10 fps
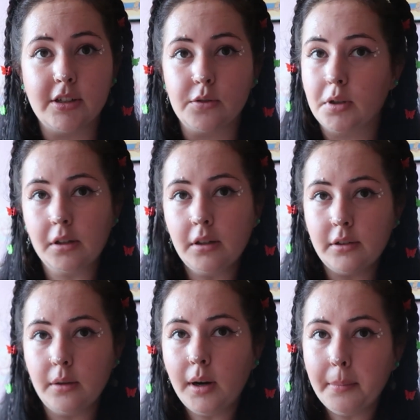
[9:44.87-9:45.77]
And she was like, no,
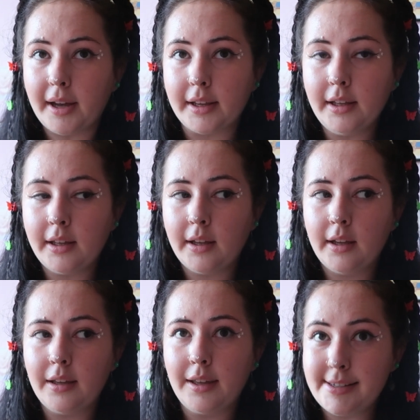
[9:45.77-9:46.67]
don't worry about it,
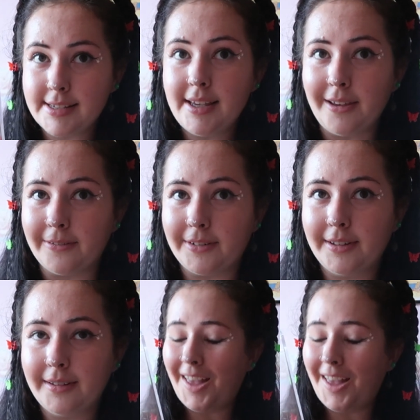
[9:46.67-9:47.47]
he's a gift.